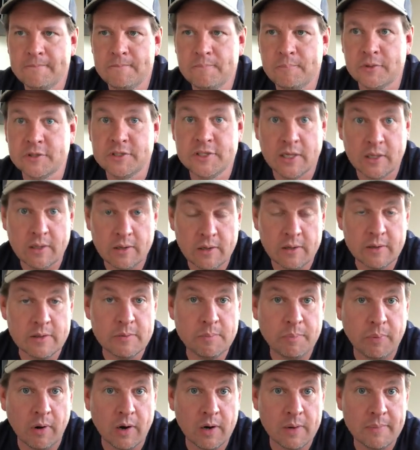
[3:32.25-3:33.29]
particularly the
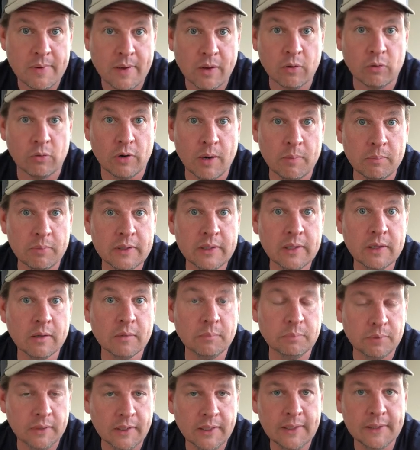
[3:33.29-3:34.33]
part about grumbling and
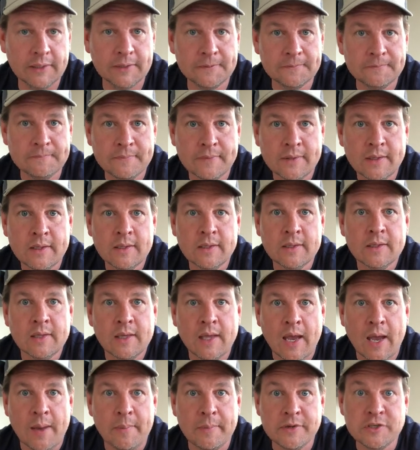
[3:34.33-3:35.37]
complaining.
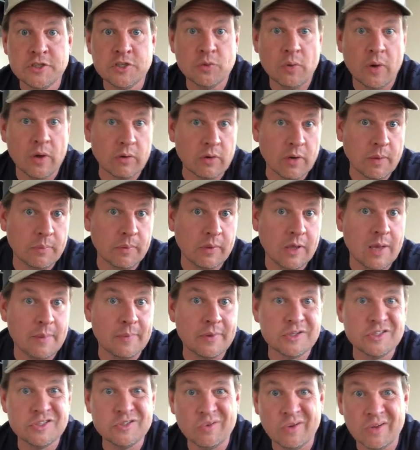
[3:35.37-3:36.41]
How much do I grumble? How
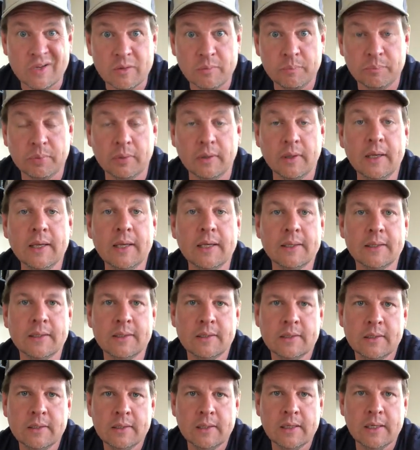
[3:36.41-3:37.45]
much do I complain?
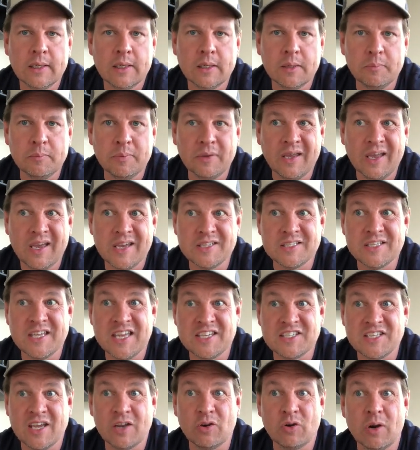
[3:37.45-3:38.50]
Because
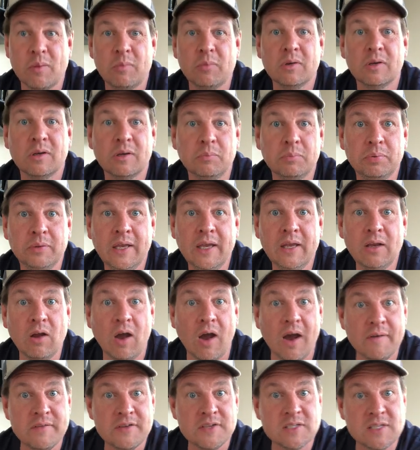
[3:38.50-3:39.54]
as I grumble and complain,
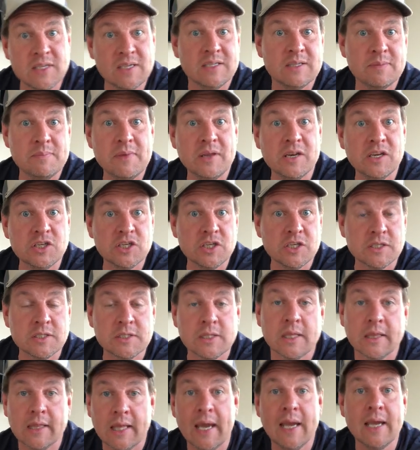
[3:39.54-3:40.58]
obviously it diminishes
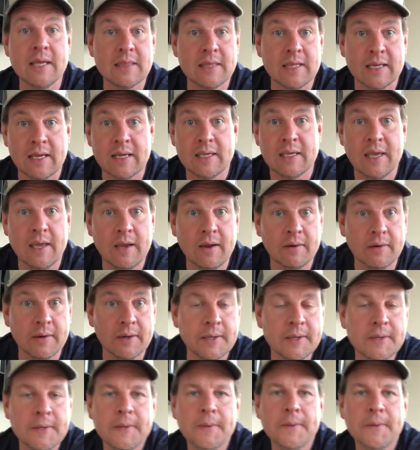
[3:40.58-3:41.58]
the light that I carry